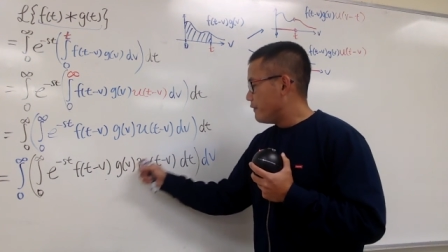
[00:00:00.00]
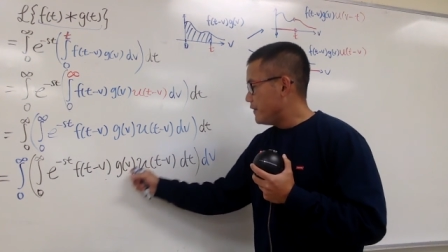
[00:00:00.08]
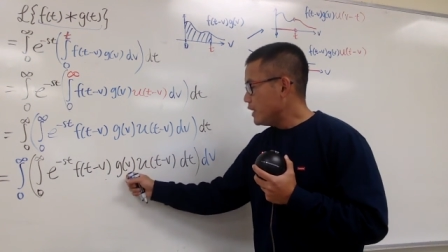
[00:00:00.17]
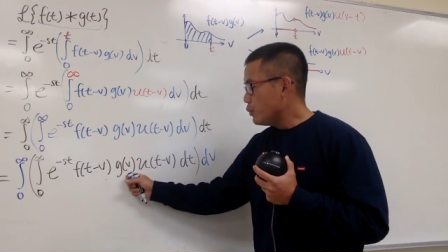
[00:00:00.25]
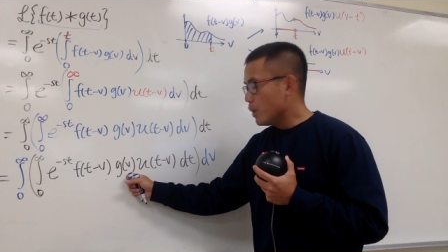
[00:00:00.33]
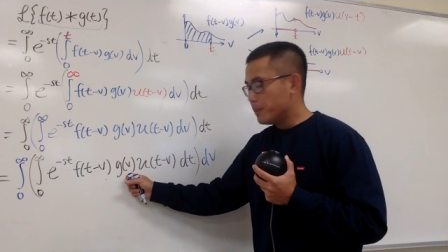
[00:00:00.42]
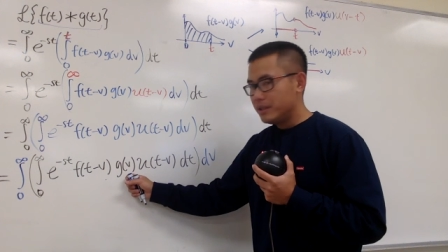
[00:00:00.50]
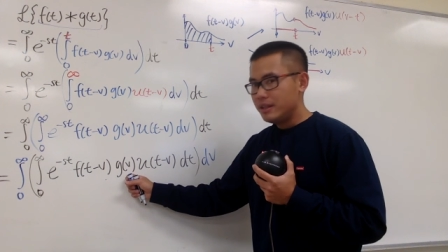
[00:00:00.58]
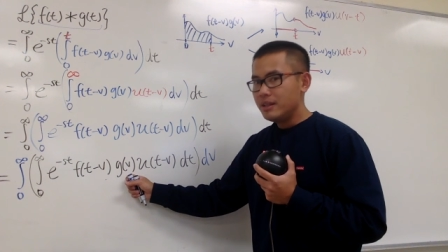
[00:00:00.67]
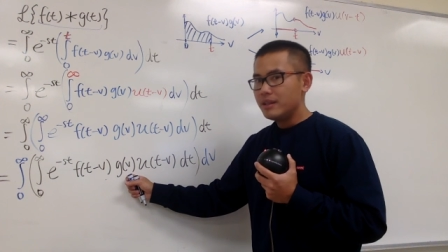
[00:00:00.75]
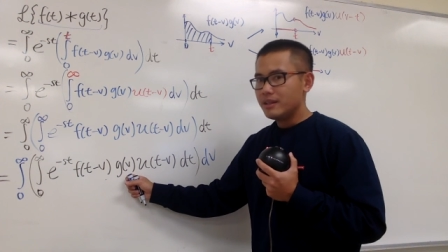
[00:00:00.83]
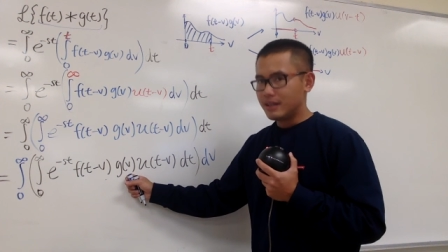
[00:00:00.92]
phi will be
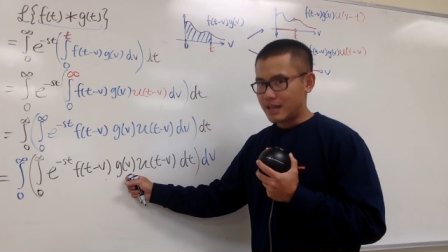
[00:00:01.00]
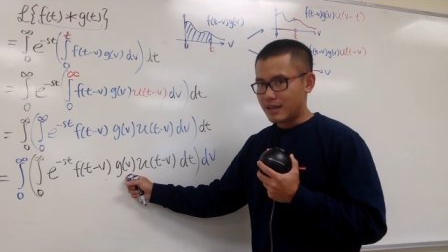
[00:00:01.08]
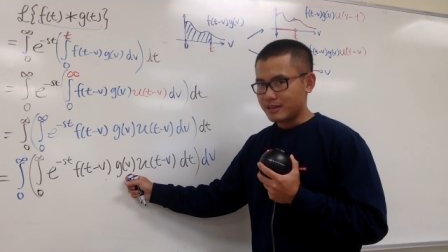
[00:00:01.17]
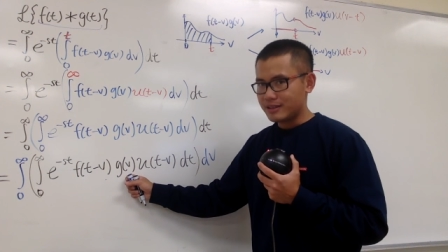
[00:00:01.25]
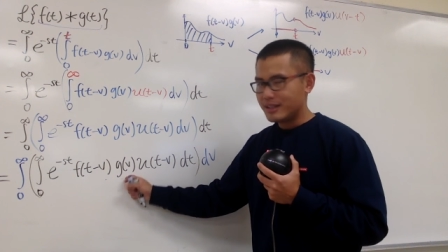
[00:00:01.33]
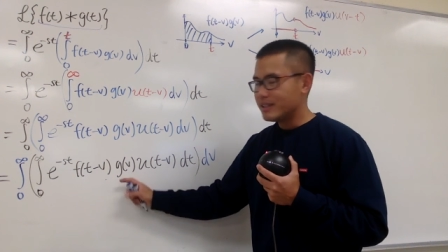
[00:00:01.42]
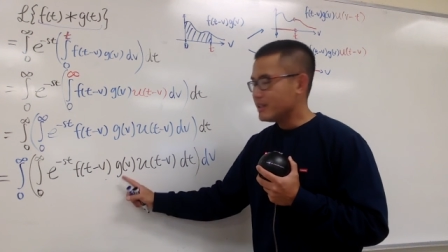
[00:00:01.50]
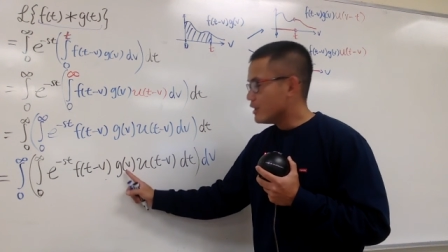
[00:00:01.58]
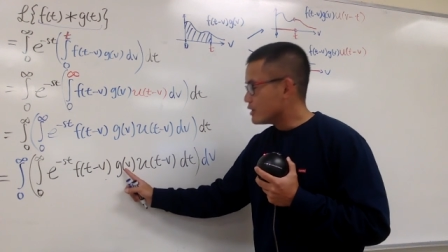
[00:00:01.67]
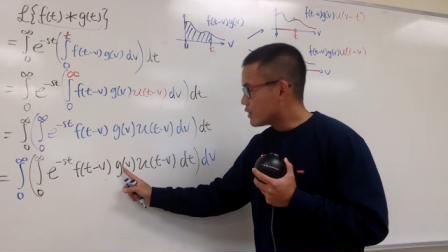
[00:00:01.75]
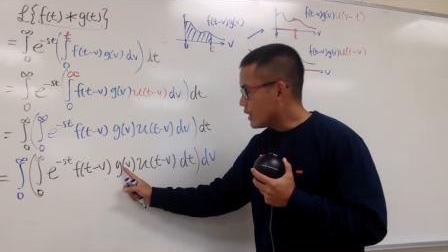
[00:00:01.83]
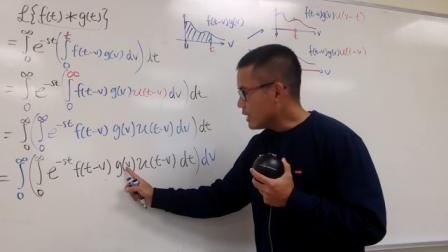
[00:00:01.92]
the, the constant,
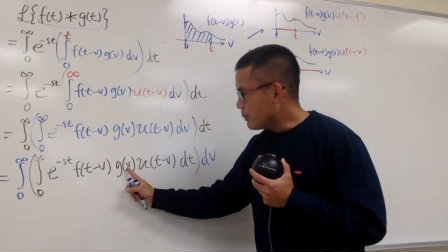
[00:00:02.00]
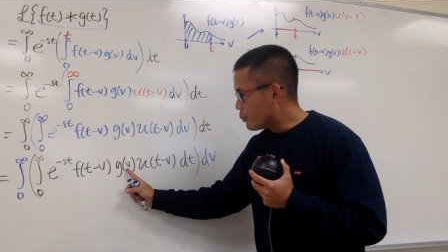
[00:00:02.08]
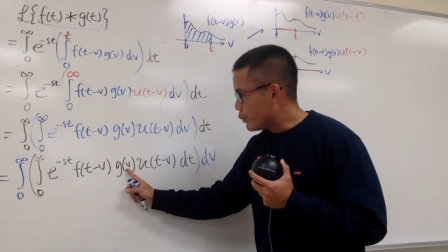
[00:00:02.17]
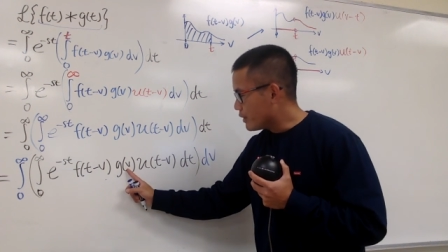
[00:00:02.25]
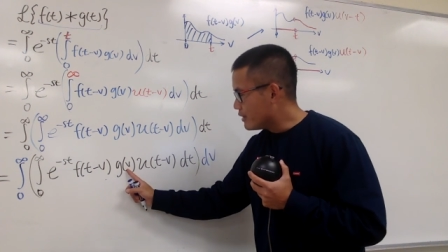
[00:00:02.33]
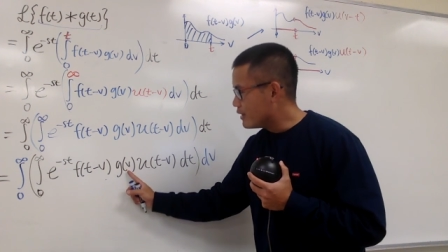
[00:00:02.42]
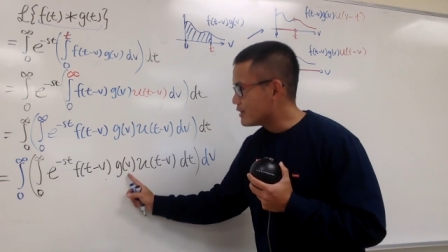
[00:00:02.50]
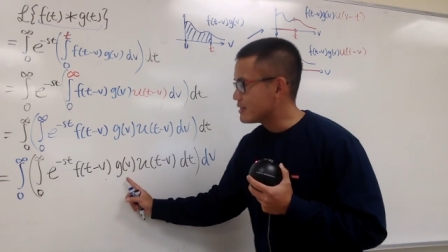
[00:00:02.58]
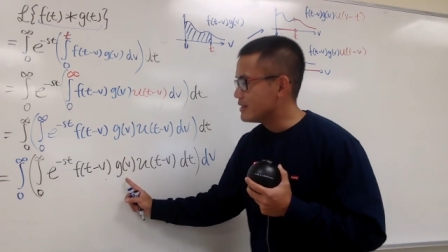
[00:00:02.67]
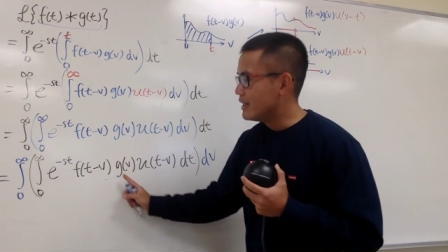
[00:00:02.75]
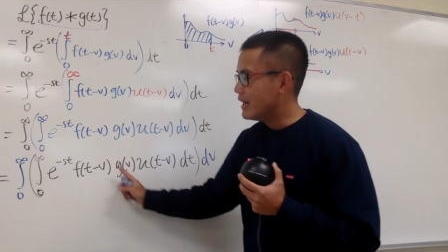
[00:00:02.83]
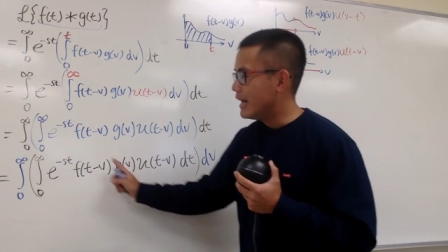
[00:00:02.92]
so I can bring
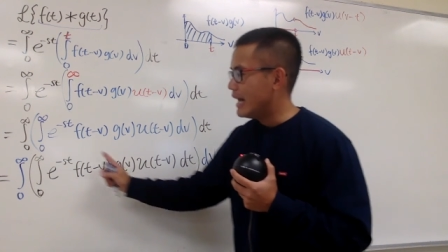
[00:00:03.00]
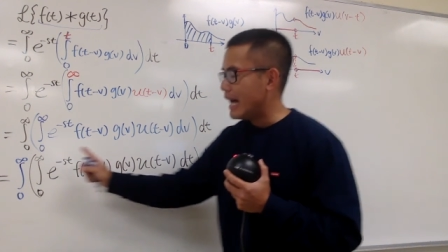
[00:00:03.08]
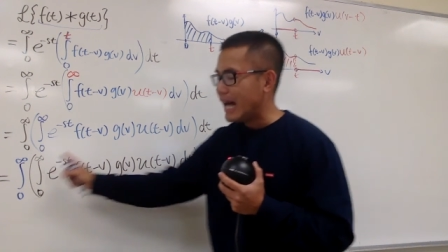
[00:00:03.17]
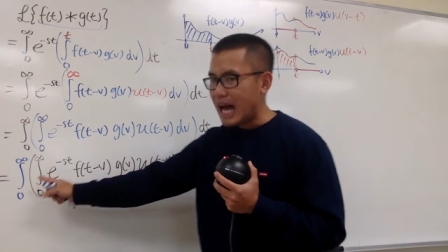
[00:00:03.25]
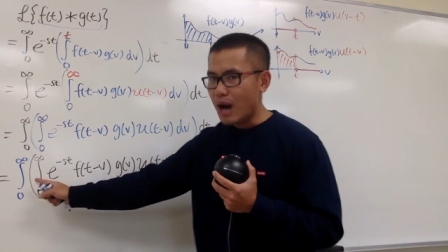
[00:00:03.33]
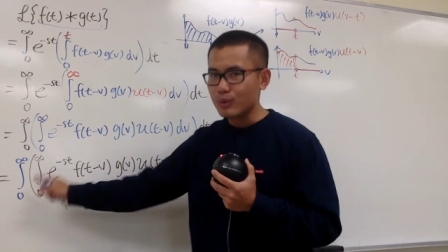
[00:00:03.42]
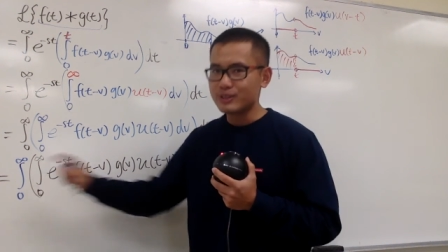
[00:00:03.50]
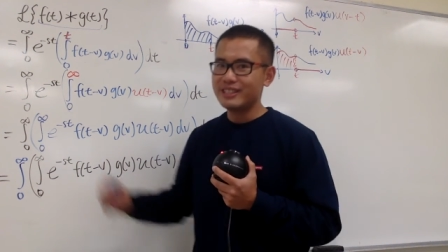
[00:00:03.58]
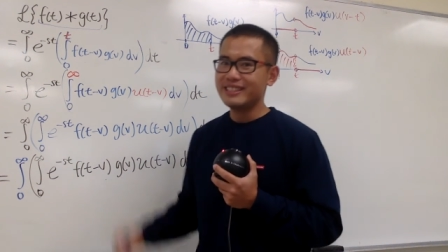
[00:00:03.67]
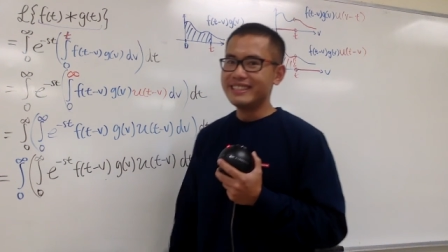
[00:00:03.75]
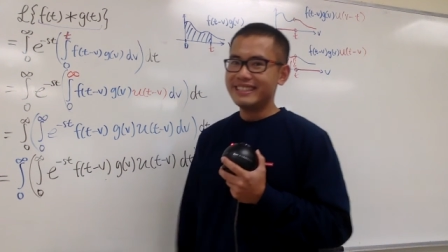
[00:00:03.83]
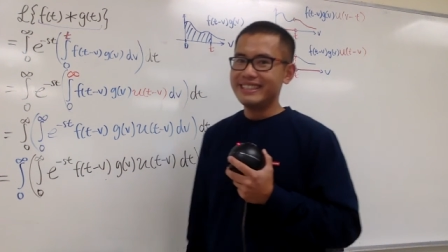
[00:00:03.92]
this out
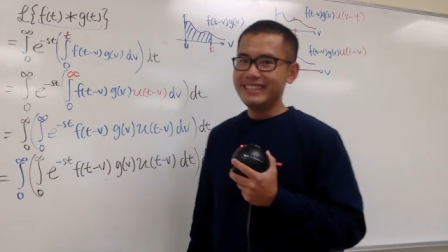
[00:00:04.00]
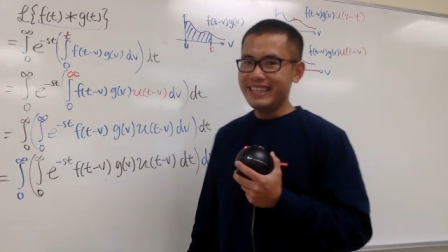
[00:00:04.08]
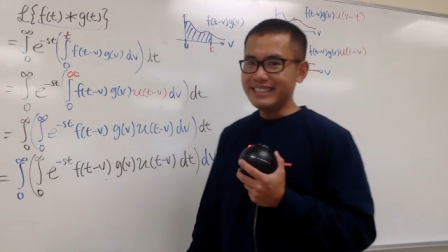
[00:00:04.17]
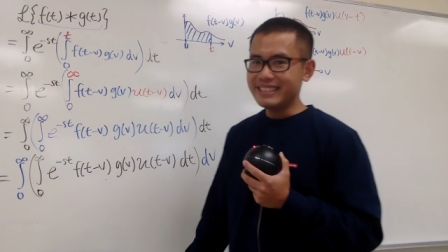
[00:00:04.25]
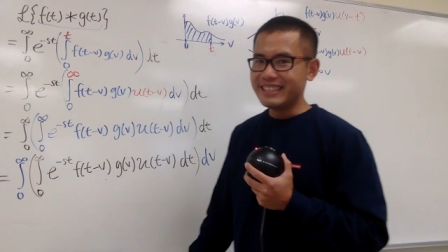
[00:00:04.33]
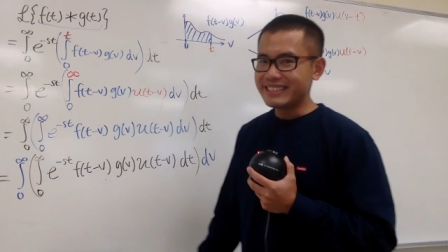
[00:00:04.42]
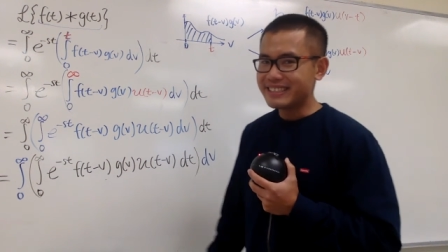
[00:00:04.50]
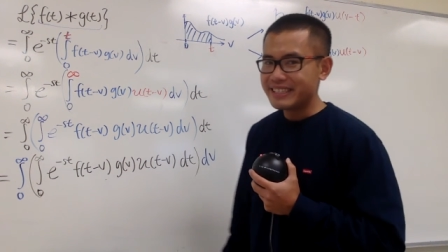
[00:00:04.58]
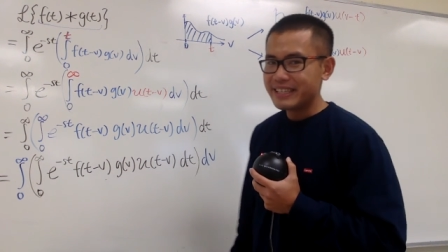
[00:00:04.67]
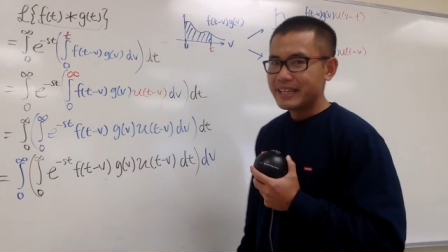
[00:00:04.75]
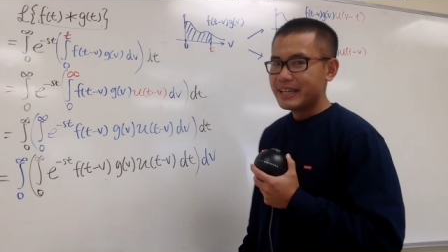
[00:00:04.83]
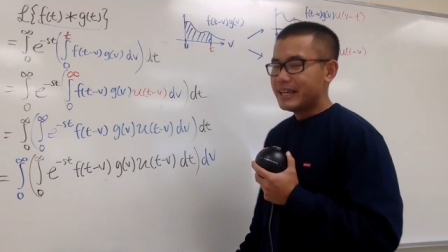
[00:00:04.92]
isn't it?
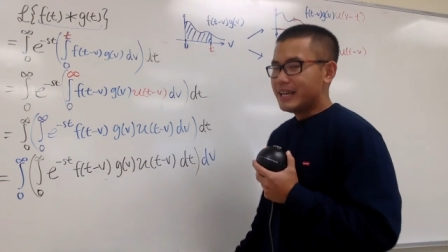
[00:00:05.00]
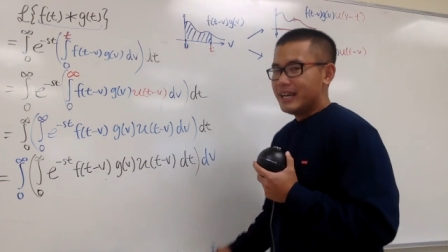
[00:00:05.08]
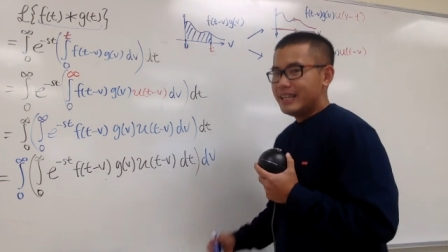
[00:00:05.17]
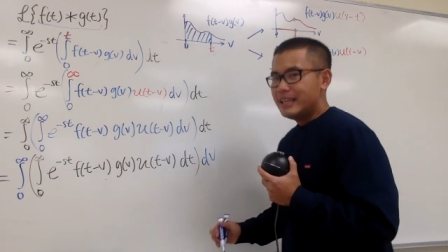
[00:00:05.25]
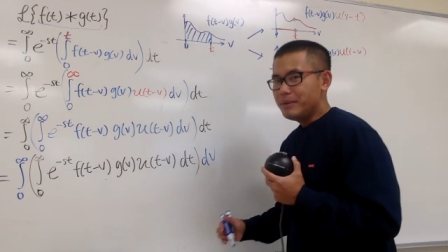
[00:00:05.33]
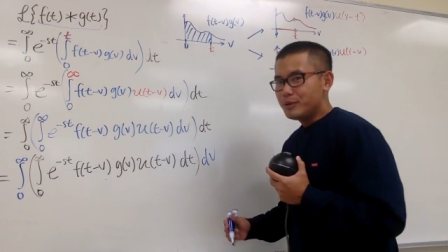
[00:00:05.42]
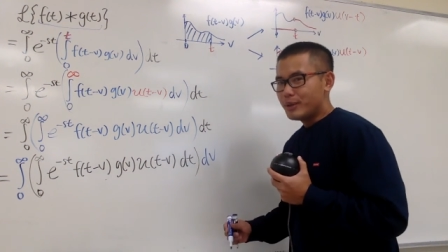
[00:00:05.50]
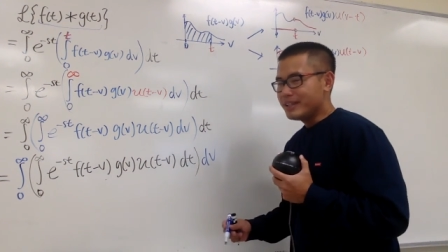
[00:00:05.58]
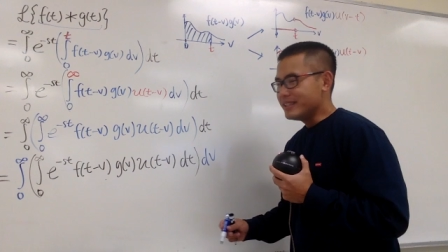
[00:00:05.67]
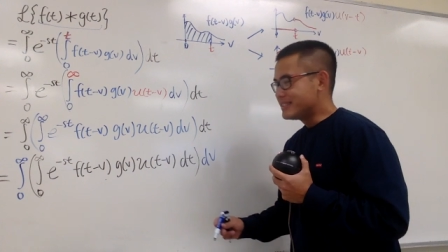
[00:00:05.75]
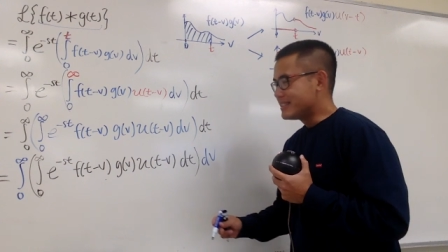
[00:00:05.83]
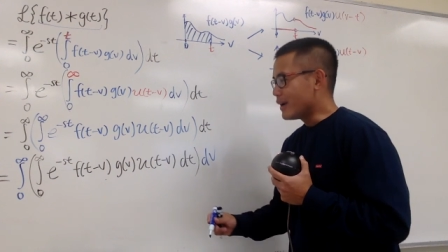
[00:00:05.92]
Let me
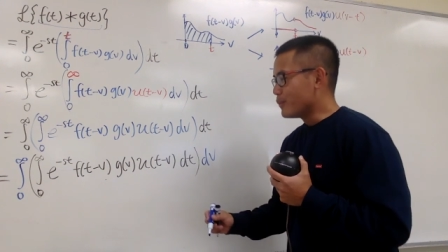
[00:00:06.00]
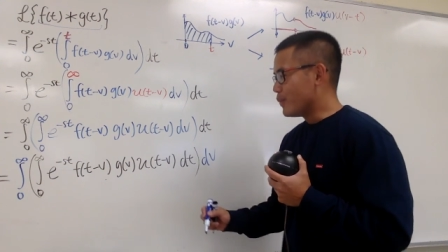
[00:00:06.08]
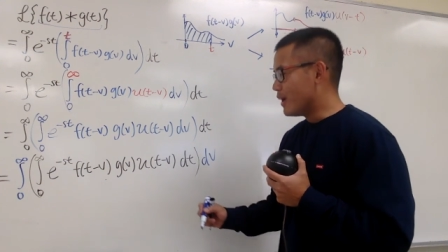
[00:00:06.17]
write this down